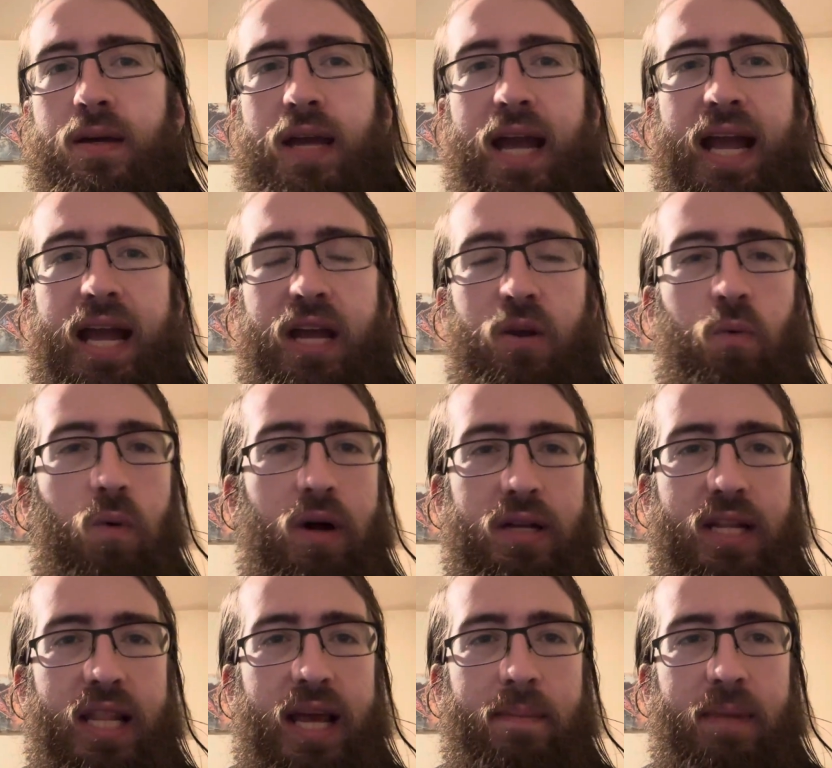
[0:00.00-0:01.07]
And what
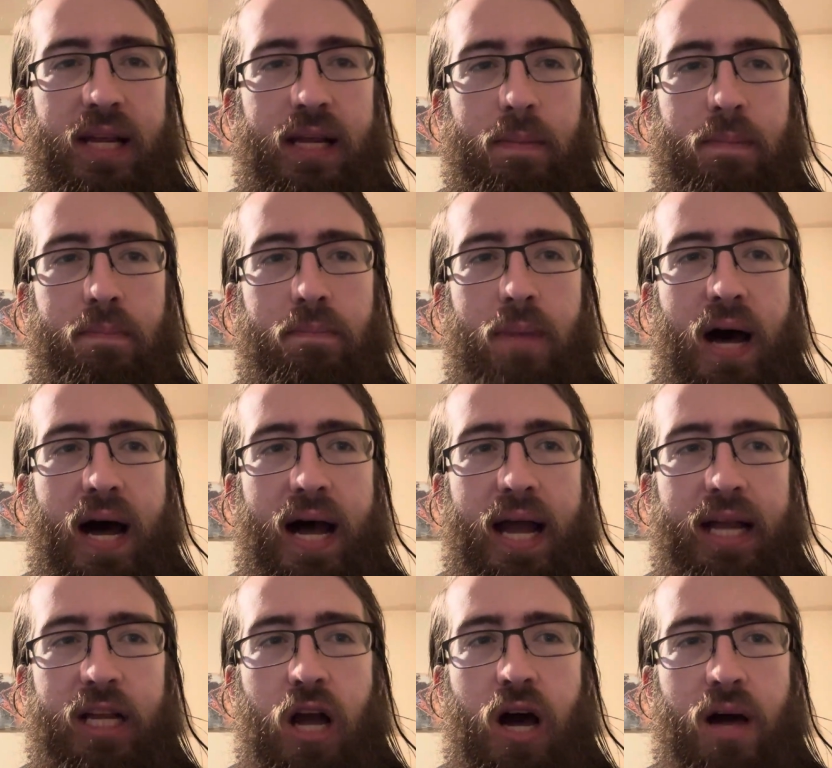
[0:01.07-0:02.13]
do they mean
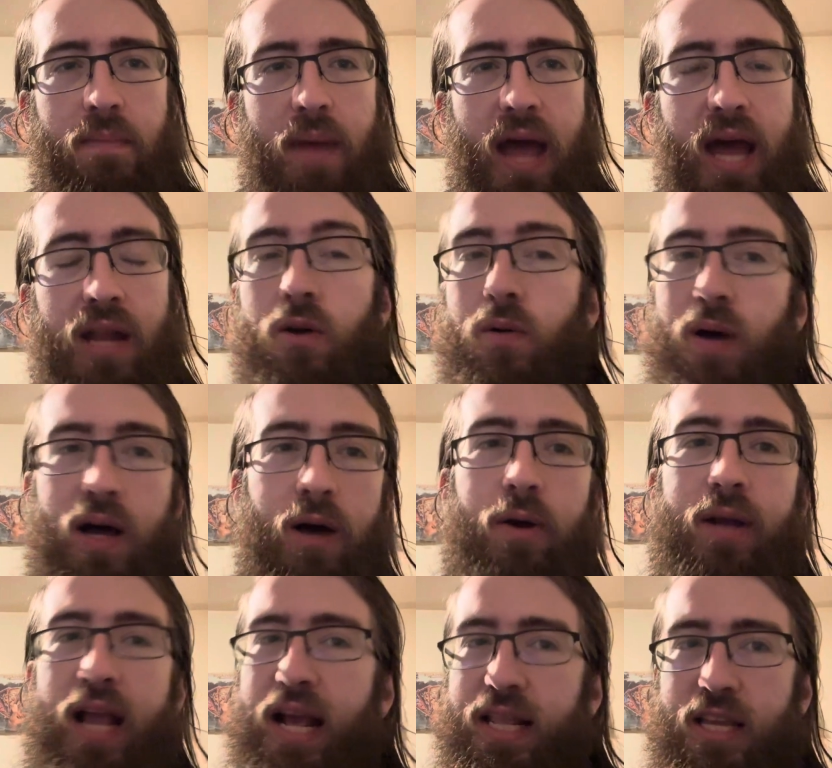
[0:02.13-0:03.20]
by combat? Well,
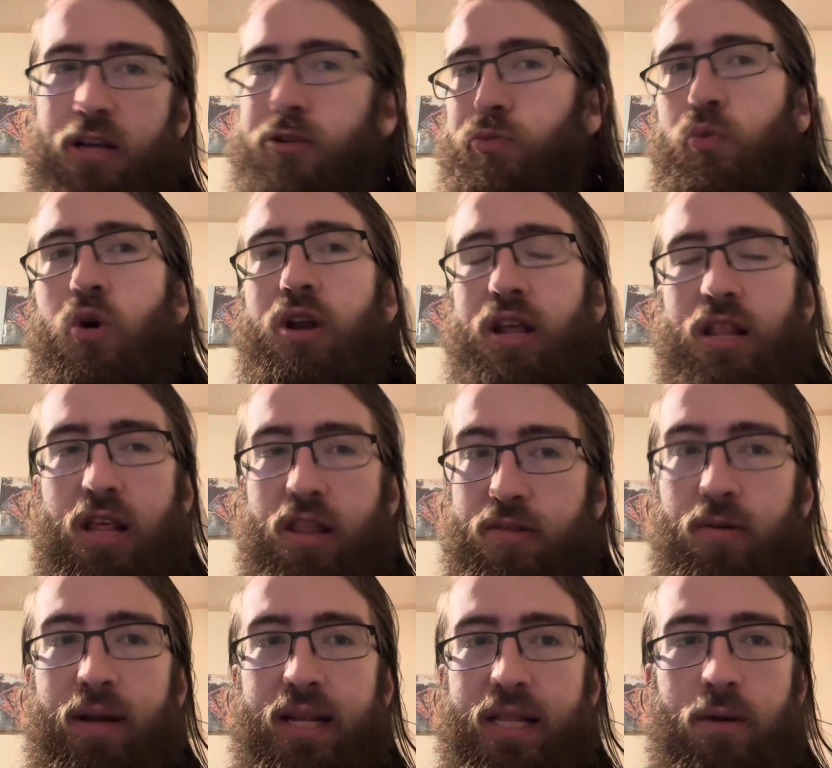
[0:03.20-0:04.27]
okay, there's one of the
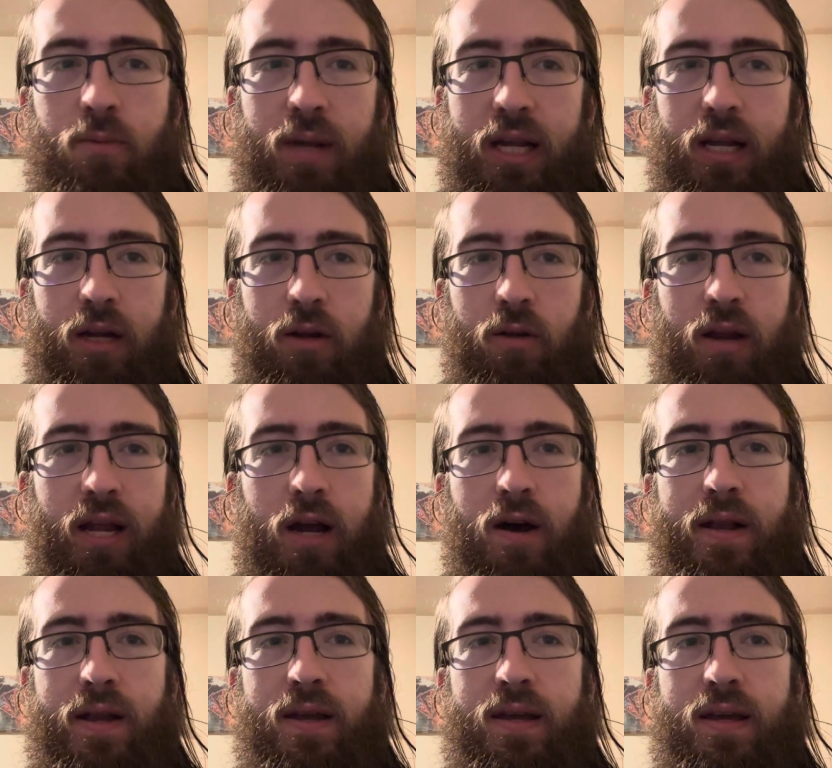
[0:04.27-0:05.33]
three that we can agree
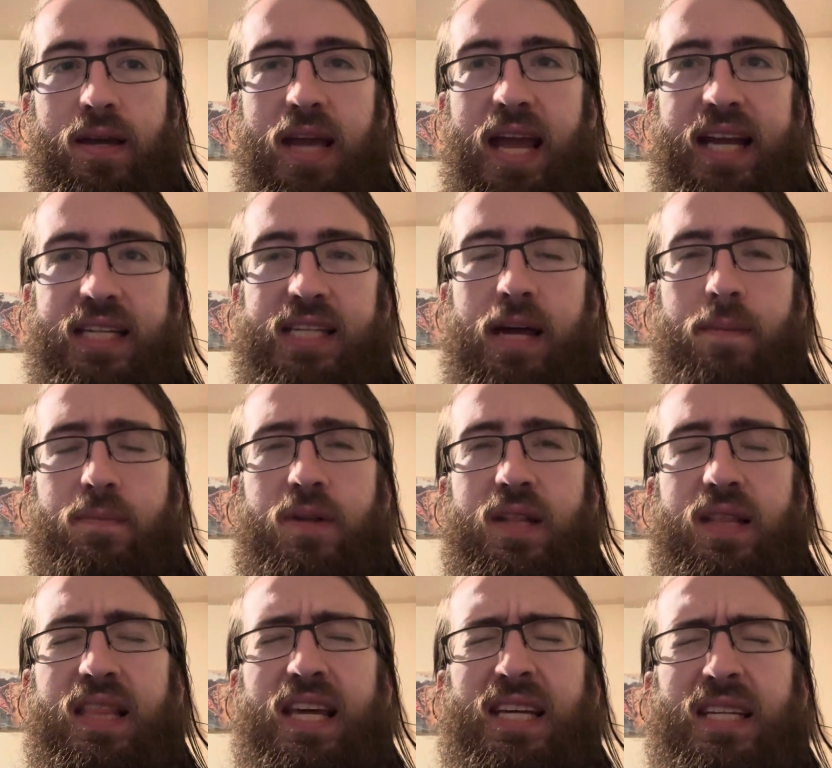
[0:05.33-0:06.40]
on, except
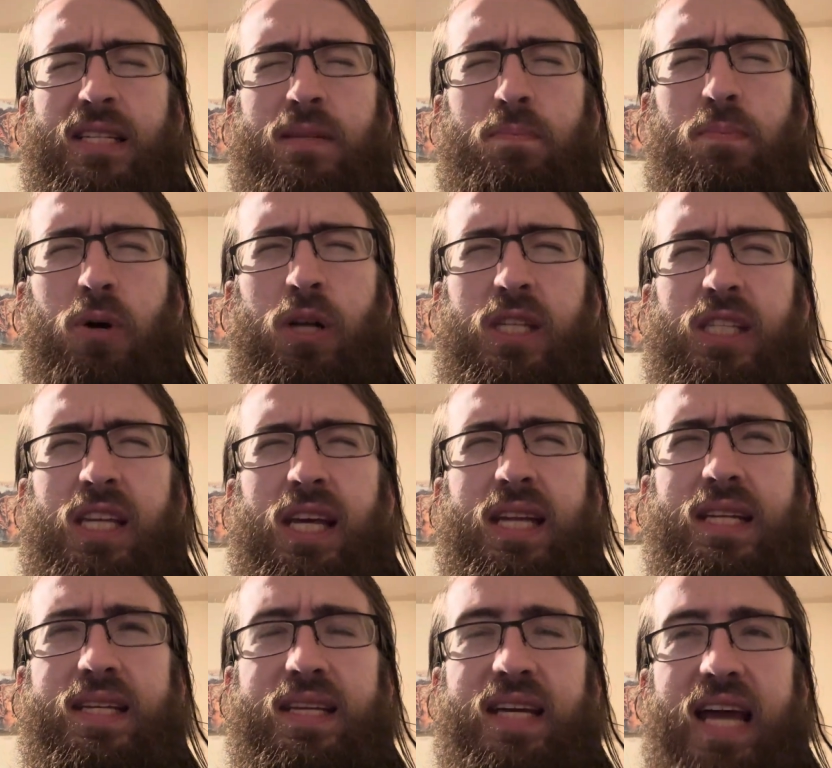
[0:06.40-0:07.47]
this puts
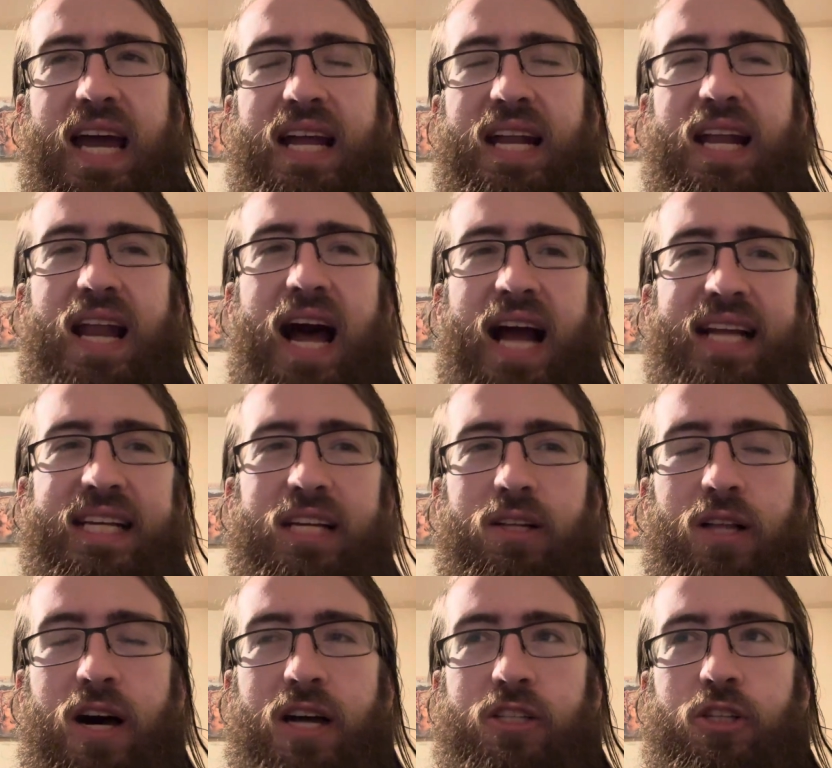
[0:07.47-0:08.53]
it at an
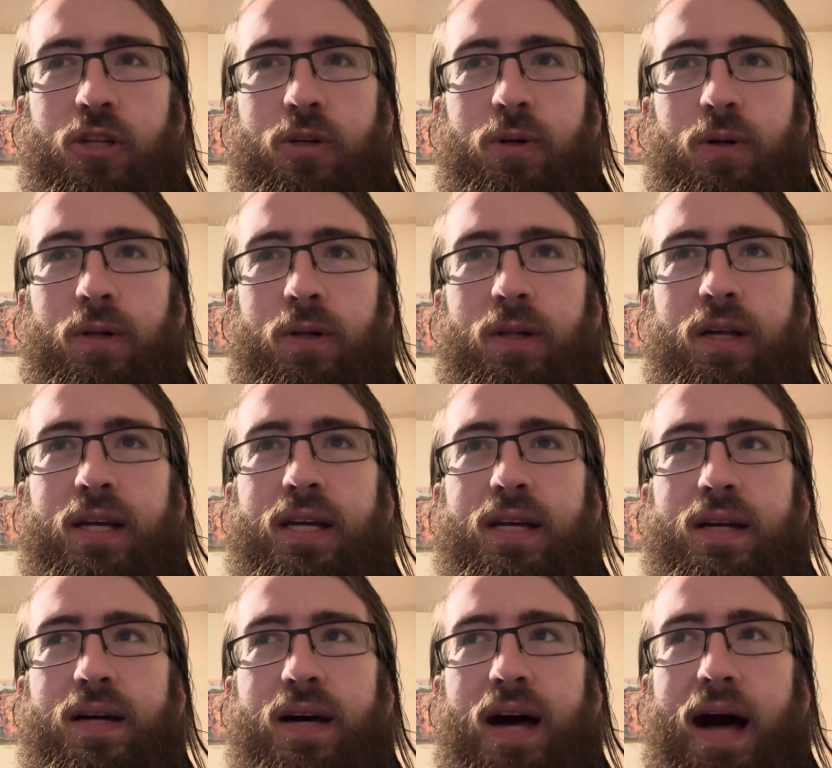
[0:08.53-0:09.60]
ideological
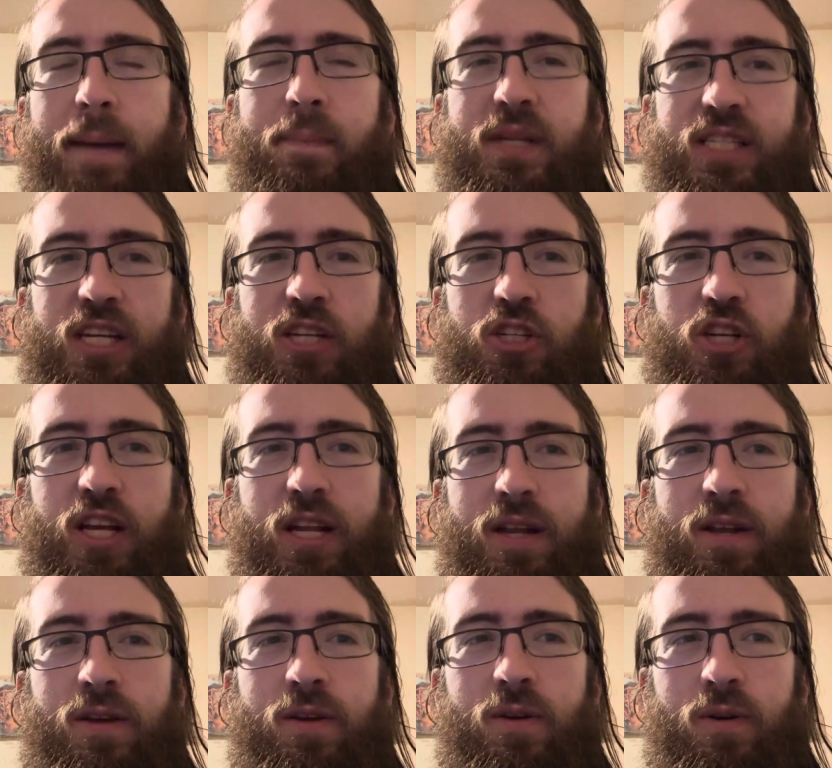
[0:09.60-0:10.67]

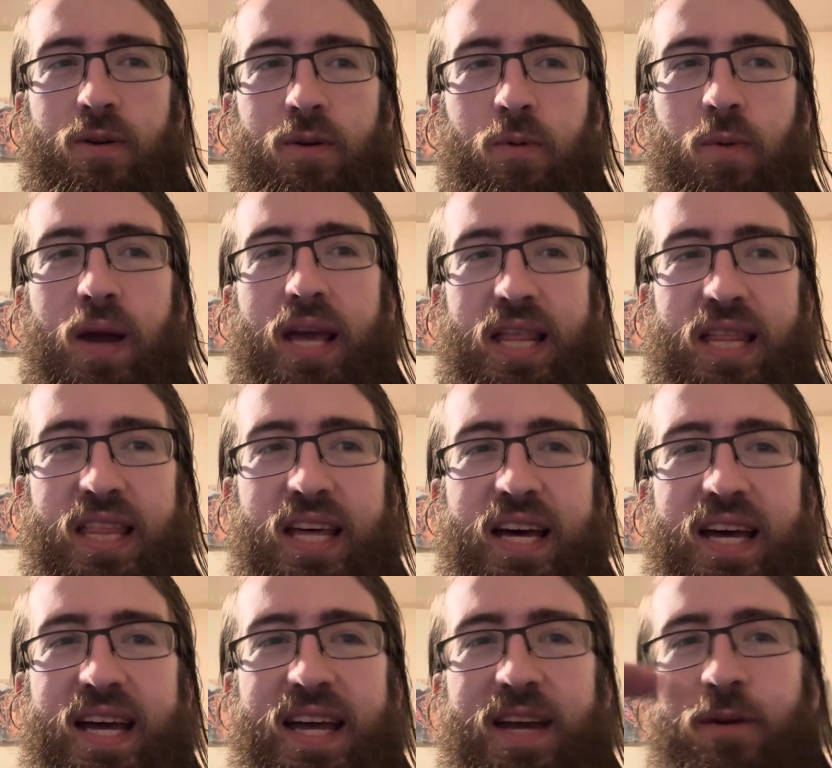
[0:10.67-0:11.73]
opposition with
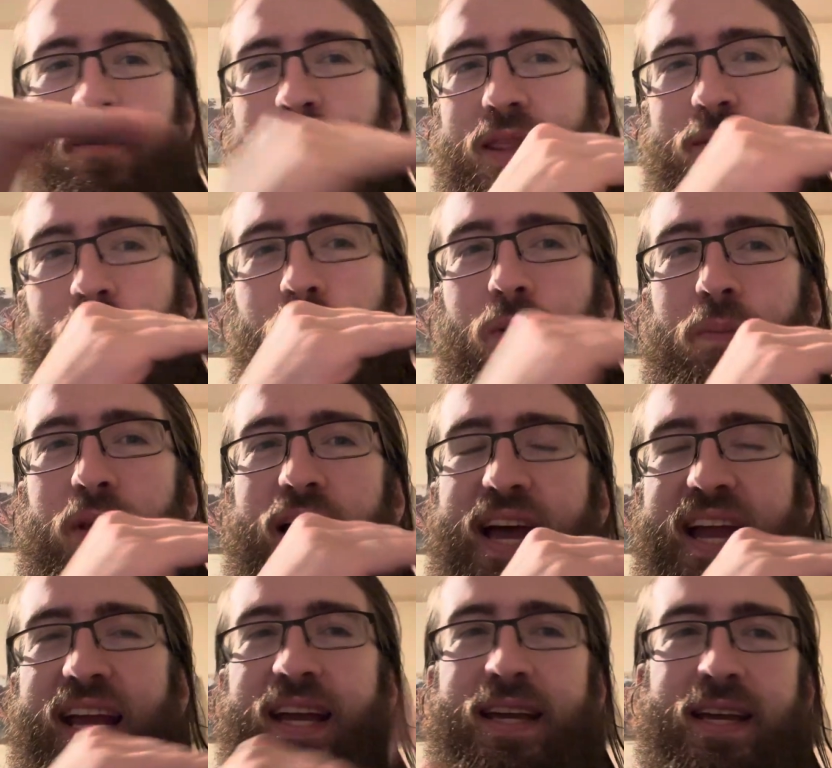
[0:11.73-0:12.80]
role
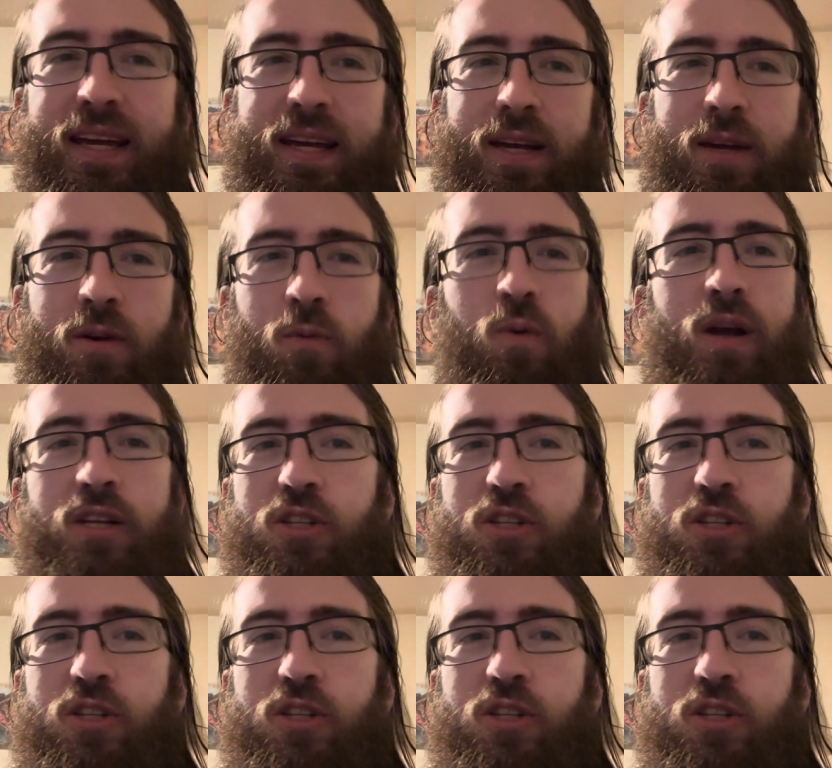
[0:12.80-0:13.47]
play, which